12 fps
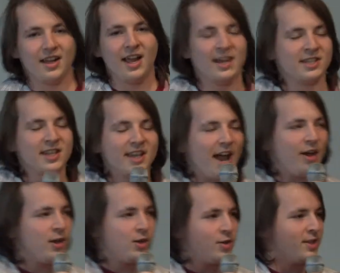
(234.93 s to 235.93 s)
And it's like, how
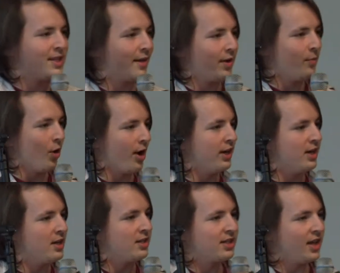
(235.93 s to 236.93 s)
do you do this every morning?
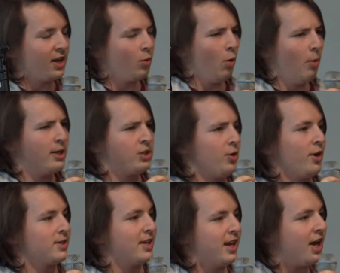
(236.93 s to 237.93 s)
And it's like, well, what's
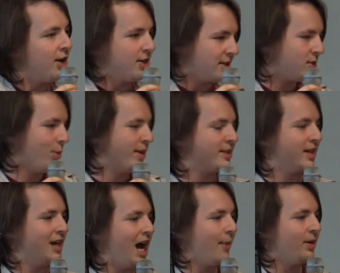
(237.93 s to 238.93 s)
yours like? Oh, you just twist
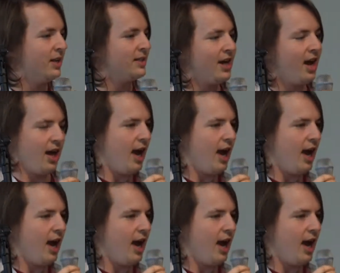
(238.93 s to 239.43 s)
the knob and it's hot.